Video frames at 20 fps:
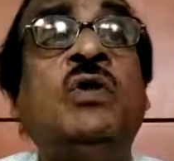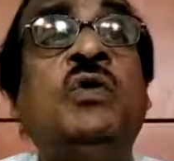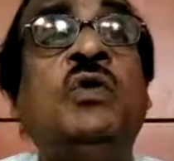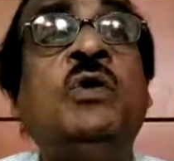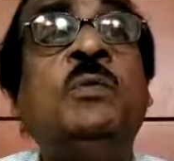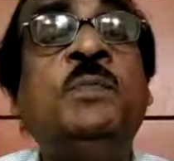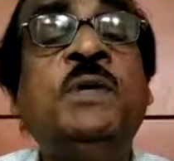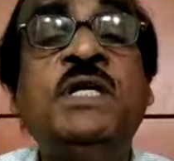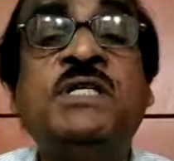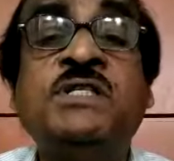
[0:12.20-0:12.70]

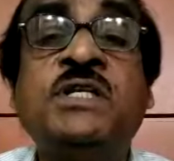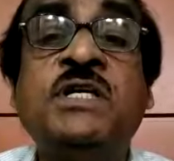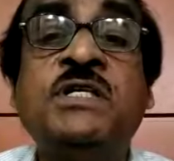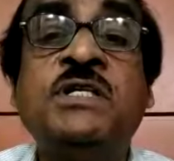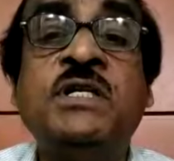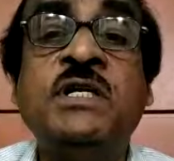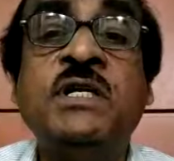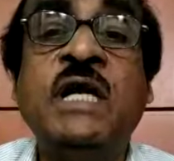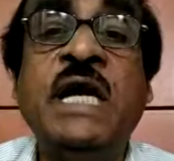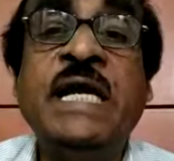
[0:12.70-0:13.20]
Group
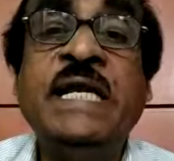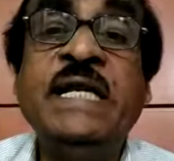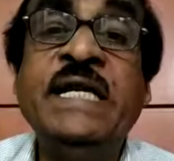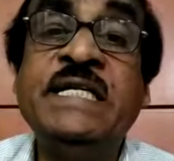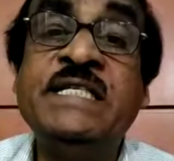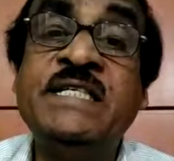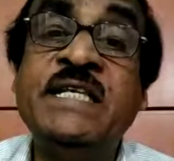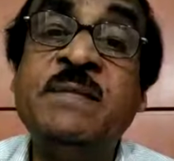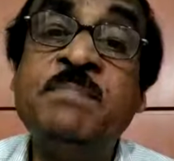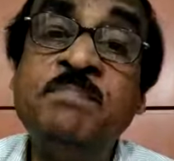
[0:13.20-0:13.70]
discussion and
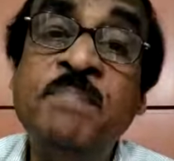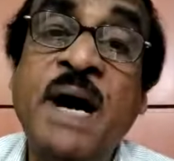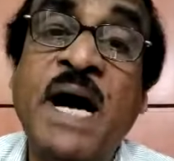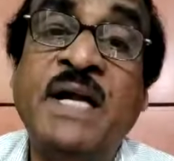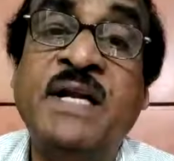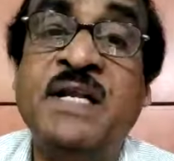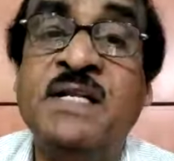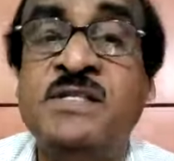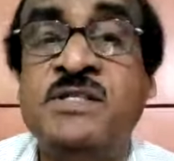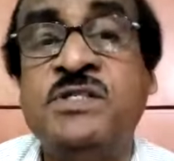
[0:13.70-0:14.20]
its
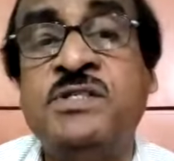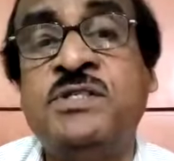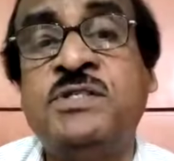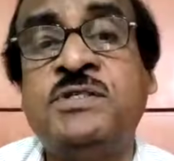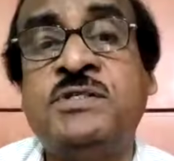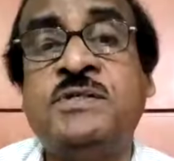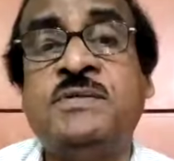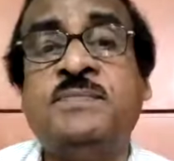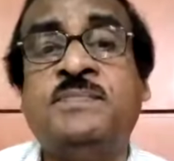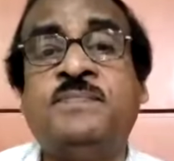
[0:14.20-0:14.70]

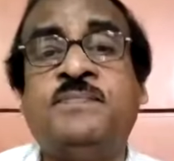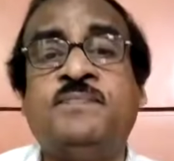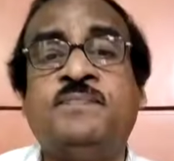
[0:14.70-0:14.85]
importance.